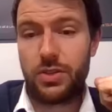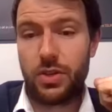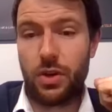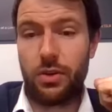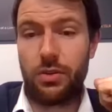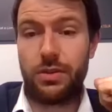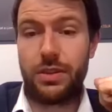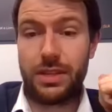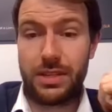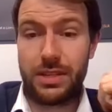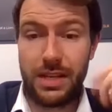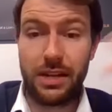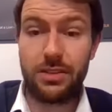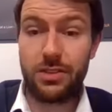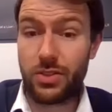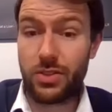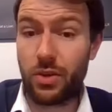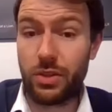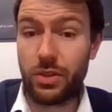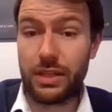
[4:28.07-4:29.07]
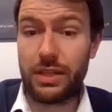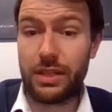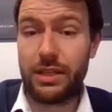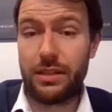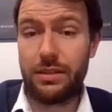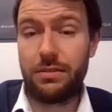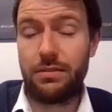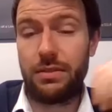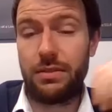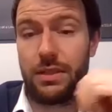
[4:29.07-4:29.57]
So the tenants could,
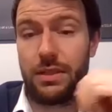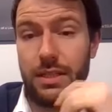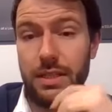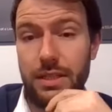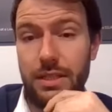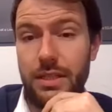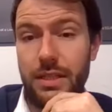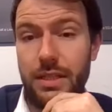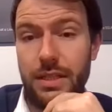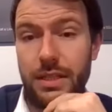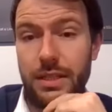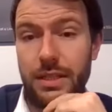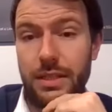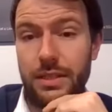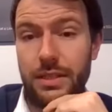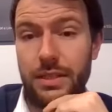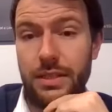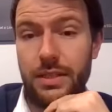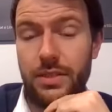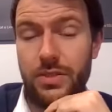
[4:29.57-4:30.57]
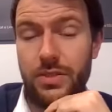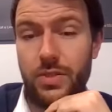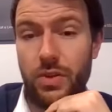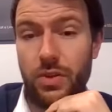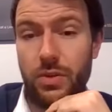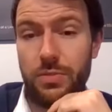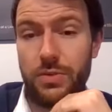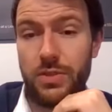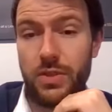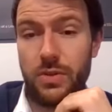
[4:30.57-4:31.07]
in the
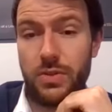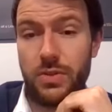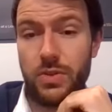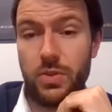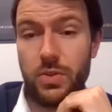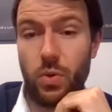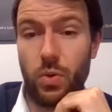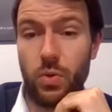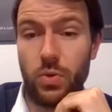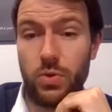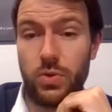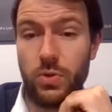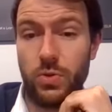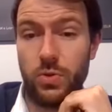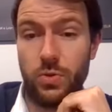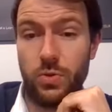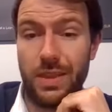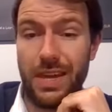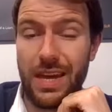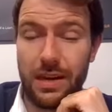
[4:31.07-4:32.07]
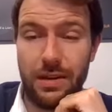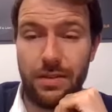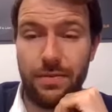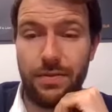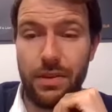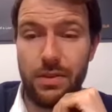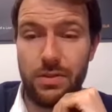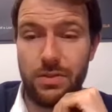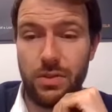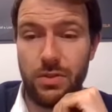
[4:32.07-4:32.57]
circumstances, also do that
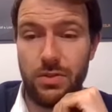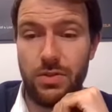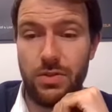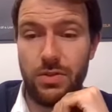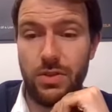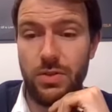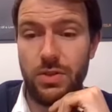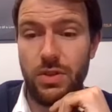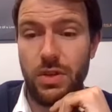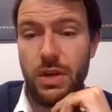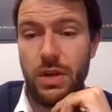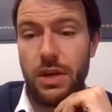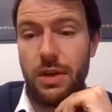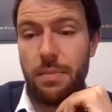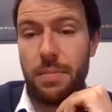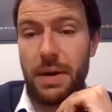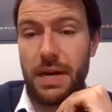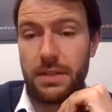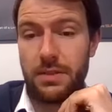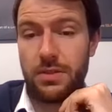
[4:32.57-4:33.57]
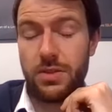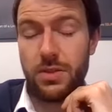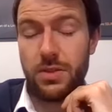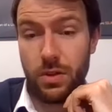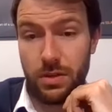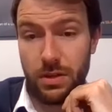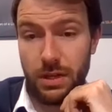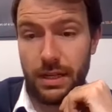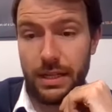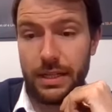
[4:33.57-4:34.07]
if they so choose, but
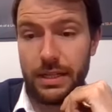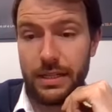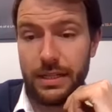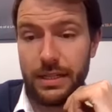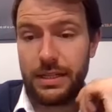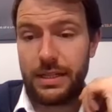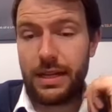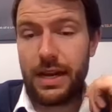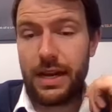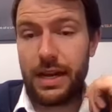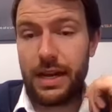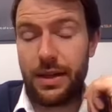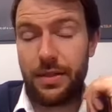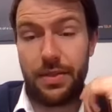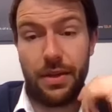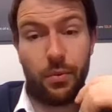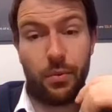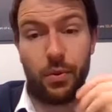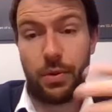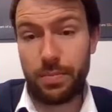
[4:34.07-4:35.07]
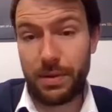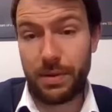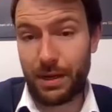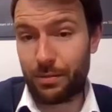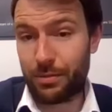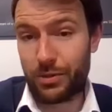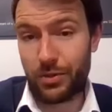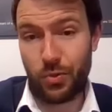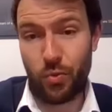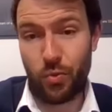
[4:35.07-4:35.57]
certainly they wouldn't be
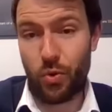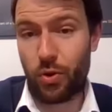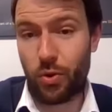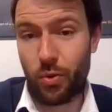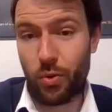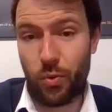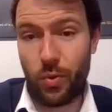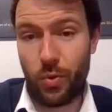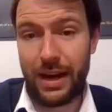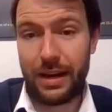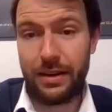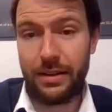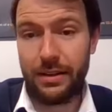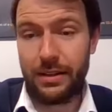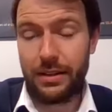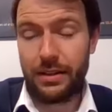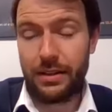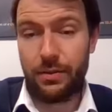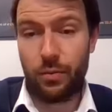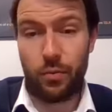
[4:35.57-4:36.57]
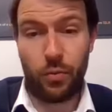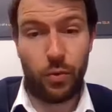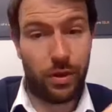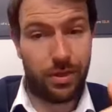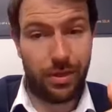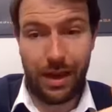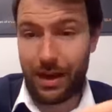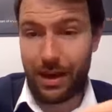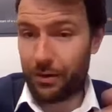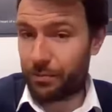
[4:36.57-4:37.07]
able to walk away
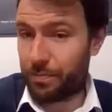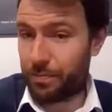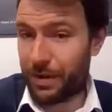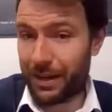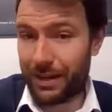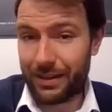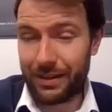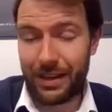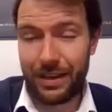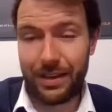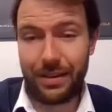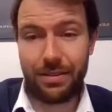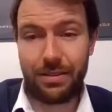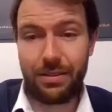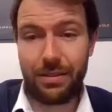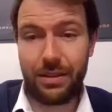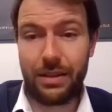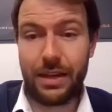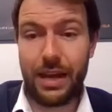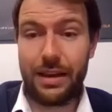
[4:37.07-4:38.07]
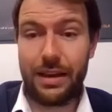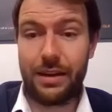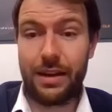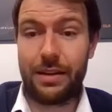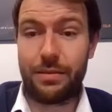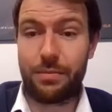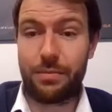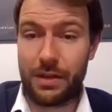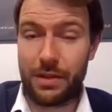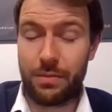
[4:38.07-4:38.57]
without paying anything,
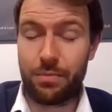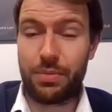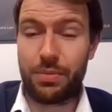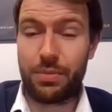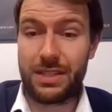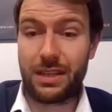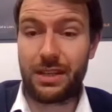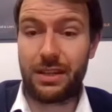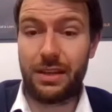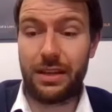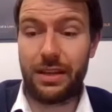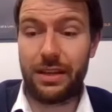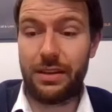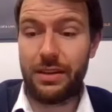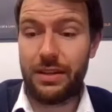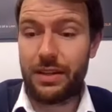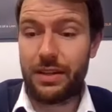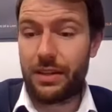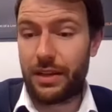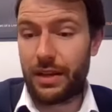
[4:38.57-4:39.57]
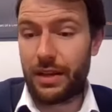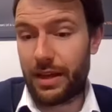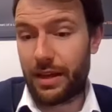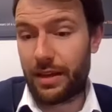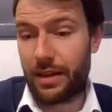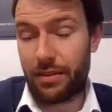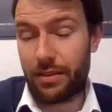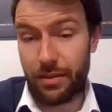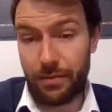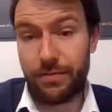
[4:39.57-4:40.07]
and in particular,
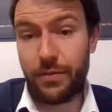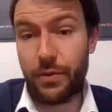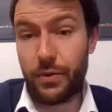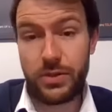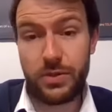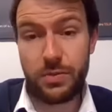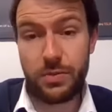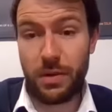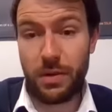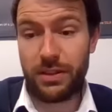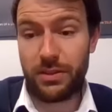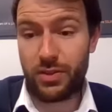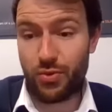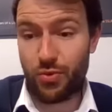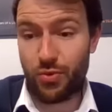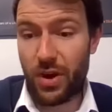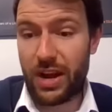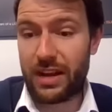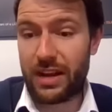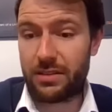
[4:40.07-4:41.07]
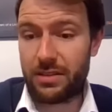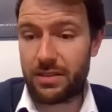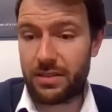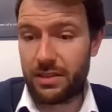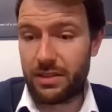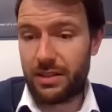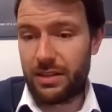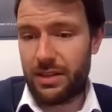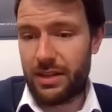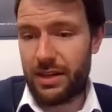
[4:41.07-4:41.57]
the first month's rent
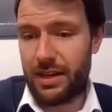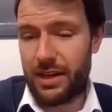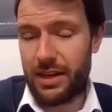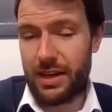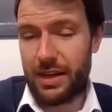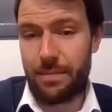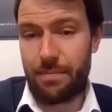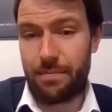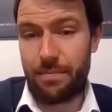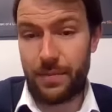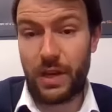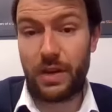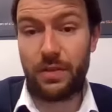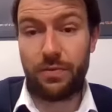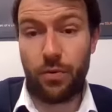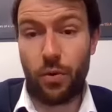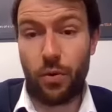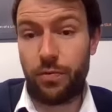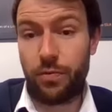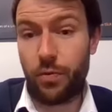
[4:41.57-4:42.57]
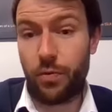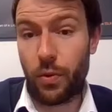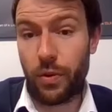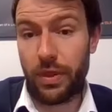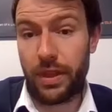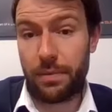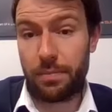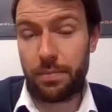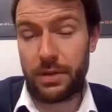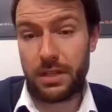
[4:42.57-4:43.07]
for
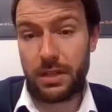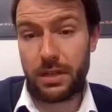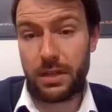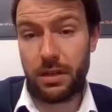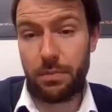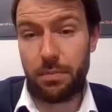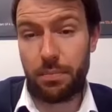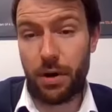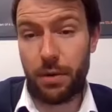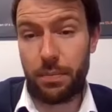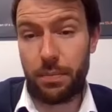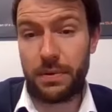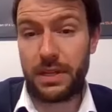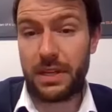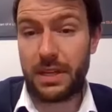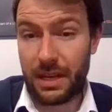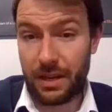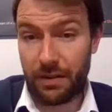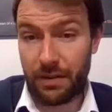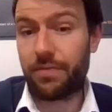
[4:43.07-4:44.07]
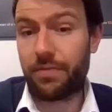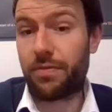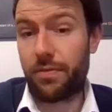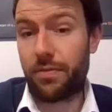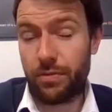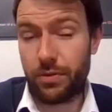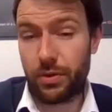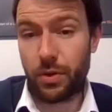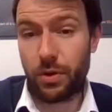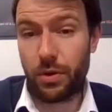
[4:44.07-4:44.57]
that particular property, if,
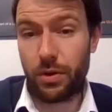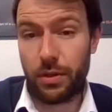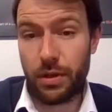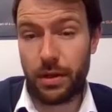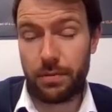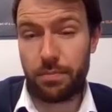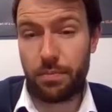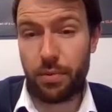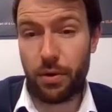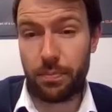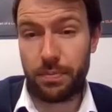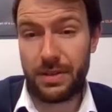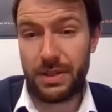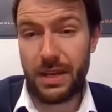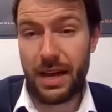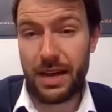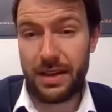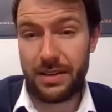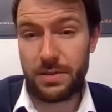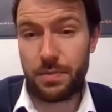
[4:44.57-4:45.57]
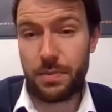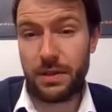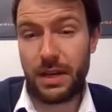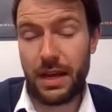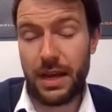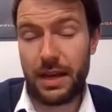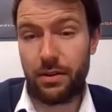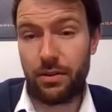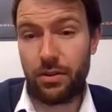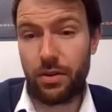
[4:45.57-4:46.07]
you know, that property has been
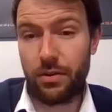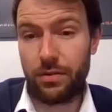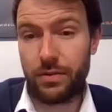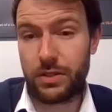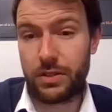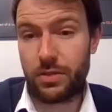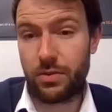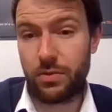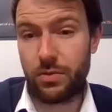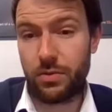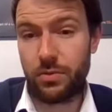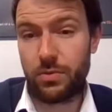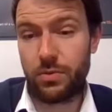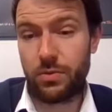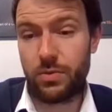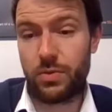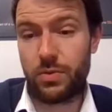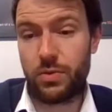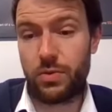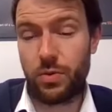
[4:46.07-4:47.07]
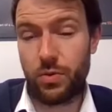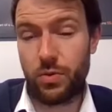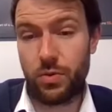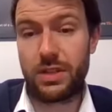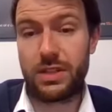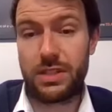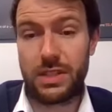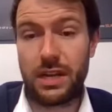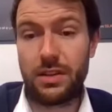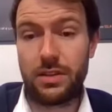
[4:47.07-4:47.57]
handed over to
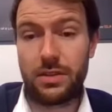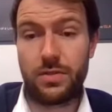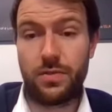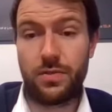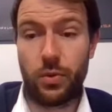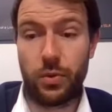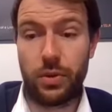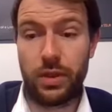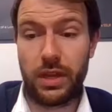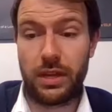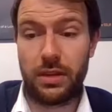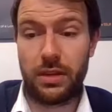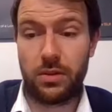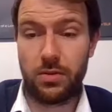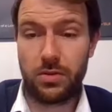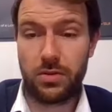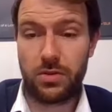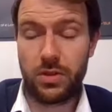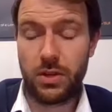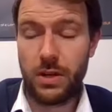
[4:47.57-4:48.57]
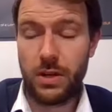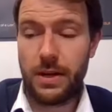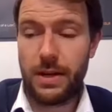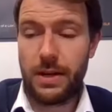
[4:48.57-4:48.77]
the tenants for their use.